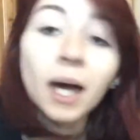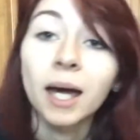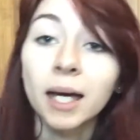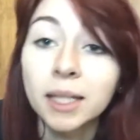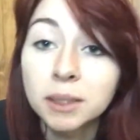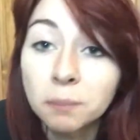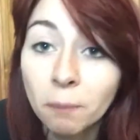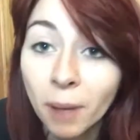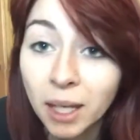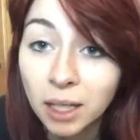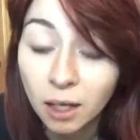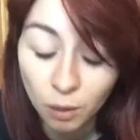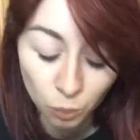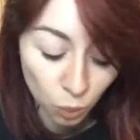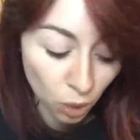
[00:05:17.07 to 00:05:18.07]
And
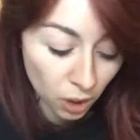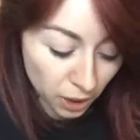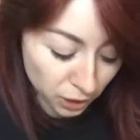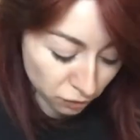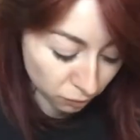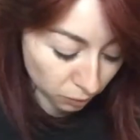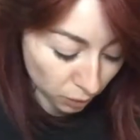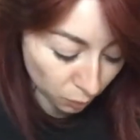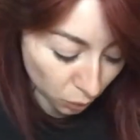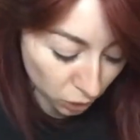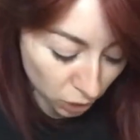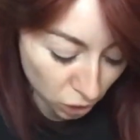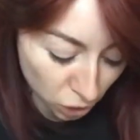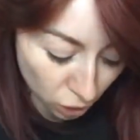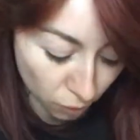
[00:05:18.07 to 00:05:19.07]
makeup wise from the
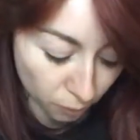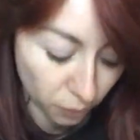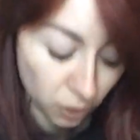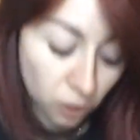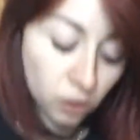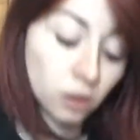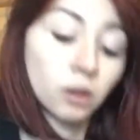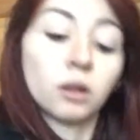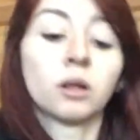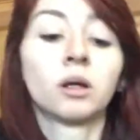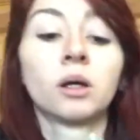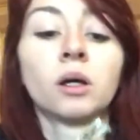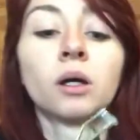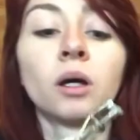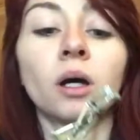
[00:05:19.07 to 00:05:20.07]
Body Shop,
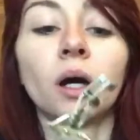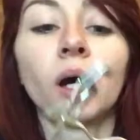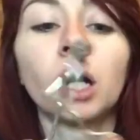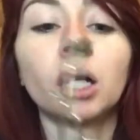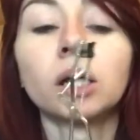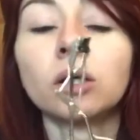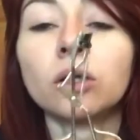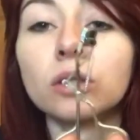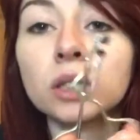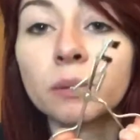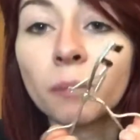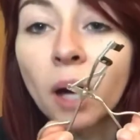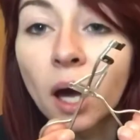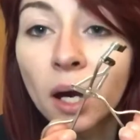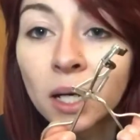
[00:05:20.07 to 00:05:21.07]
I got
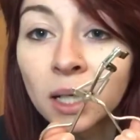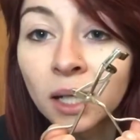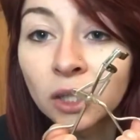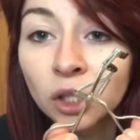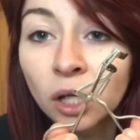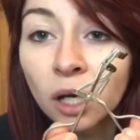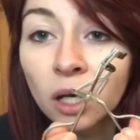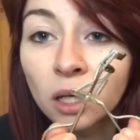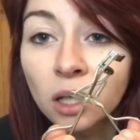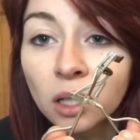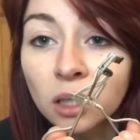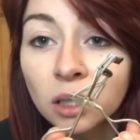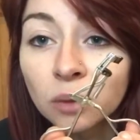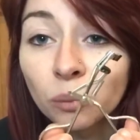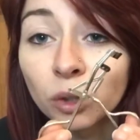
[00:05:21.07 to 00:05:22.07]
some eyelash
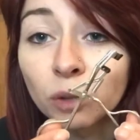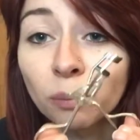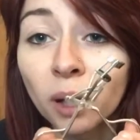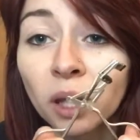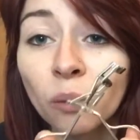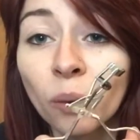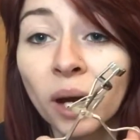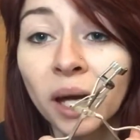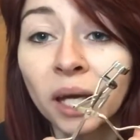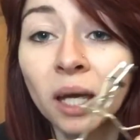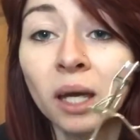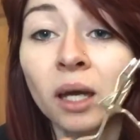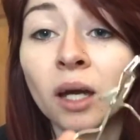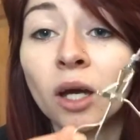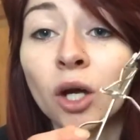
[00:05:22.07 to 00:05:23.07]
curlers, which by the way,
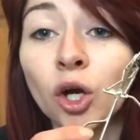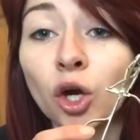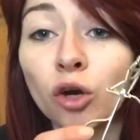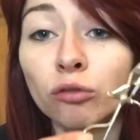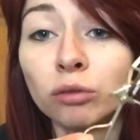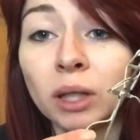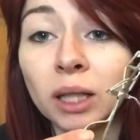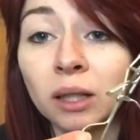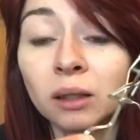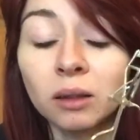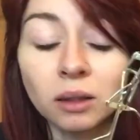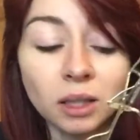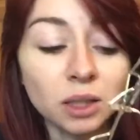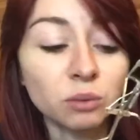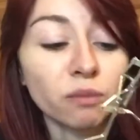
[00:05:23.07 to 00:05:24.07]
are really
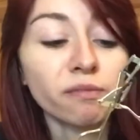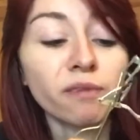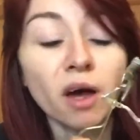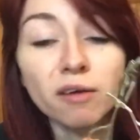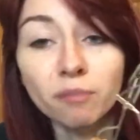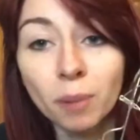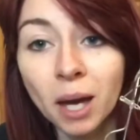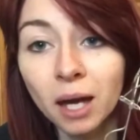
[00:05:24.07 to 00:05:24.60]
good. These were £5.